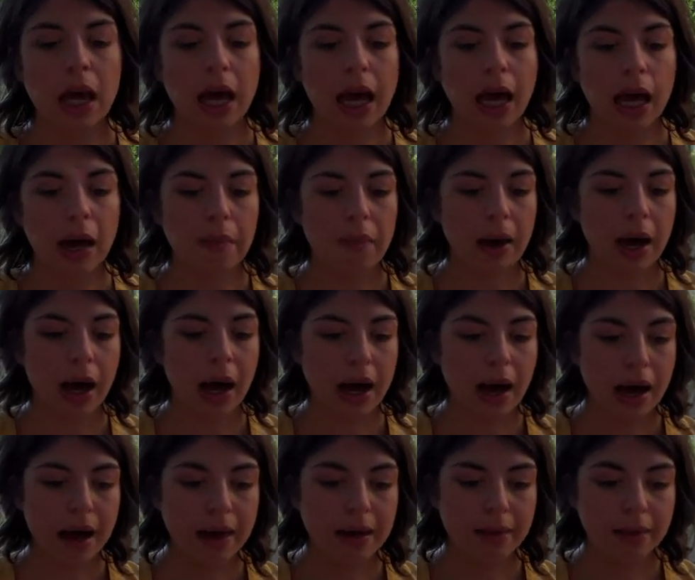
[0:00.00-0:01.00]
Um,
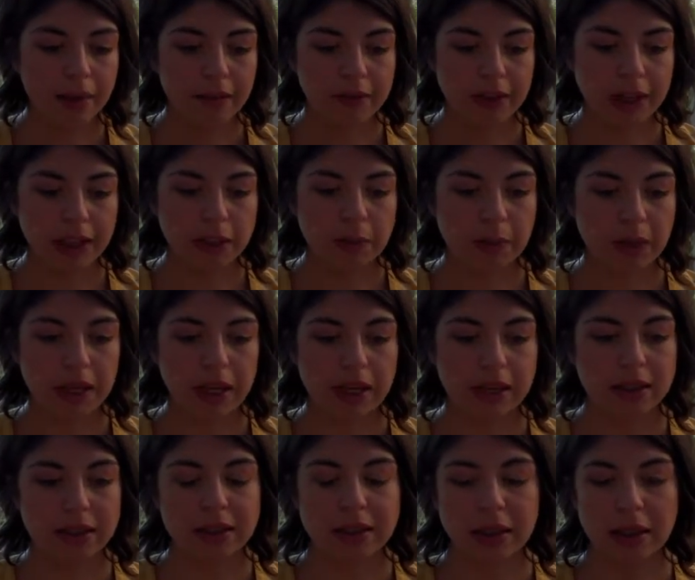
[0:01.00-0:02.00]
I love these
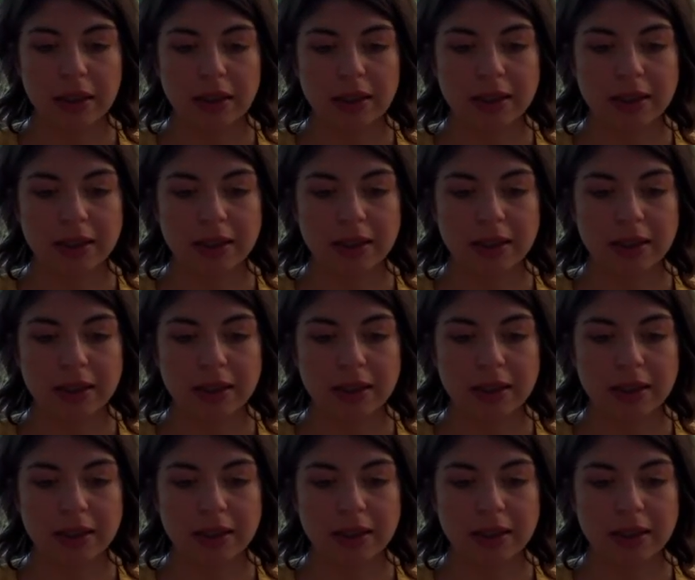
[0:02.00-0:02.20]
because